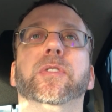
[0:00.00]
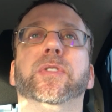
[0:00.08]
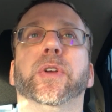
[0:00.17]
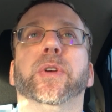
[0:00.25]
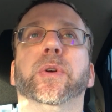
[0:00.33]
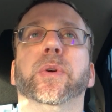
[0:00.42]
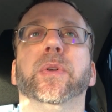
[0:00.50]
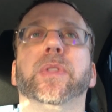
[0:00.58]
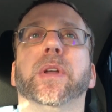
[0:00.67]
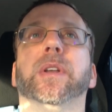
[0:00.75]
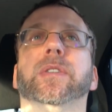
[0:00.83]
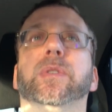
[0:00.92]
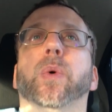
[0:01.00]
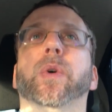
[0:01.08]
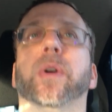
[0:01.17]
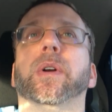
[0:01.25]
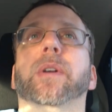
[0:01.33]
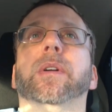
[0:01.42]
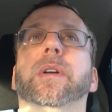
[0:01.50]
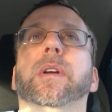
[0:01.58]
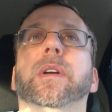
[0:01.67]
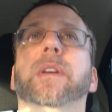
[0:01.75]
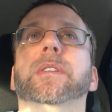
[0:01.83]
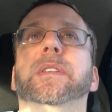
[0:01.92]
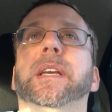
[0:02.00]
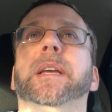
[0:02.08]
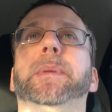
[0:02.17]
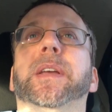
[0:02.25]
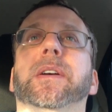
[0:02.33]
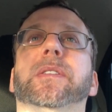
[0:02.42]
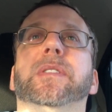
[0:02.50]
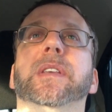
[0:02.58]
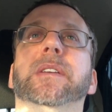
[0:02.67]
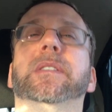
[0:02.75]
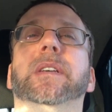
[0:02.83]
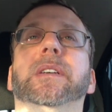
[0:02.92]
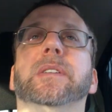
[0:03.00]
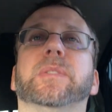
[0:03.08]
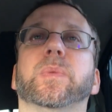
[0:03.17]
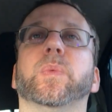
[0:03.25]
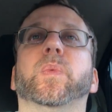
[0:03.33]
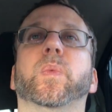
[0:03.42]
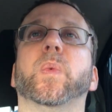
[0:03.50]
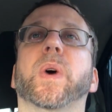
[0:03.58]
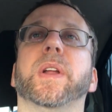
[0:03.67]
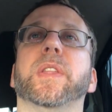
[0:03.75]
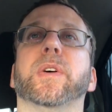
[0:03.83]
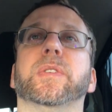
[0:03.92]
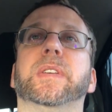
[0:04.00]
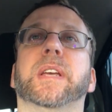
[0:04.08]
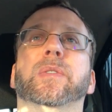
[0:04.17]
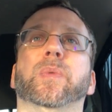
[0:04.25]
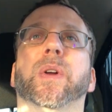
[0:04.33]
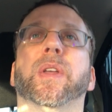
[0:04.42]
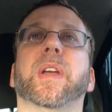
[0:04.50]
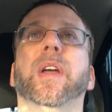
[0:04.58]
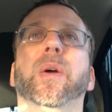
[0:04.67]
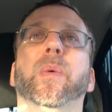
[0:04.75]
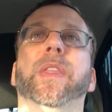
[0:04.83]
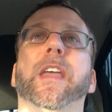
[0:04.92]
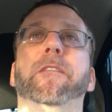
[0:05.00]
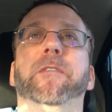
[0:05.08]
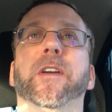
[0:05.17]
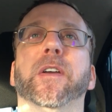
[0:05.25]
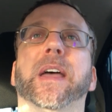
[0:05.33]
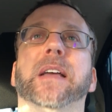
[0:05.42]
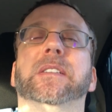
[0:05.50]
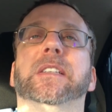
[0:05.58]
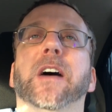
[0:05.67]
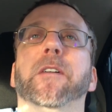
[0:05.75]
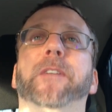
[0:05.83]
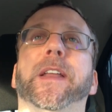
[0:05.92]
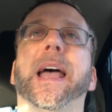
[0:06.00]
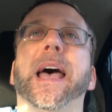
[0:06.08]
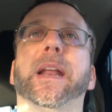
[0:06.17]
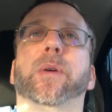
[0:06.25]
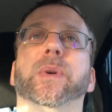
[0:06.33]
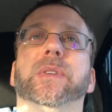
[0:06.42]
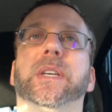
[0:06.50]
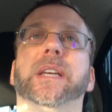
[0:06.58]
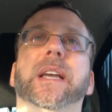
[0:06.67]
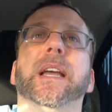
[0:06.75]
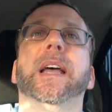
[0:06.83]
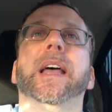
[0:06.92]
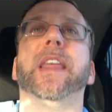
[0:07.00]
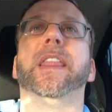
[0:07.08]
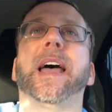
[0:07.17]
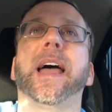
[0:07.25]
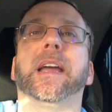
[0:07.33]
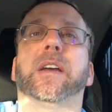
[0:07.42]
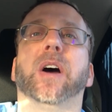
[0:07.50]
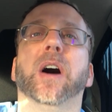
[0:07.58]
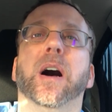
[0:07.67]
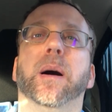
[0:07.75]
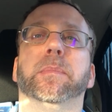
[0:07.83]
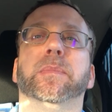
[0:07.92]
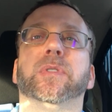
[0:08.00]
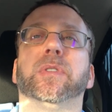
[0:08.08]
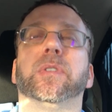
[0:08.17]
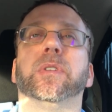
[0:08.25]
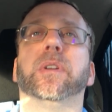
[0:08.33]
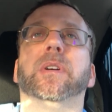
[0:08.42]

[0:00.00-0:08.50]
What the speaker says: to the disorder. See, because this is one of those things where when they feel that self-inadequacy, that comes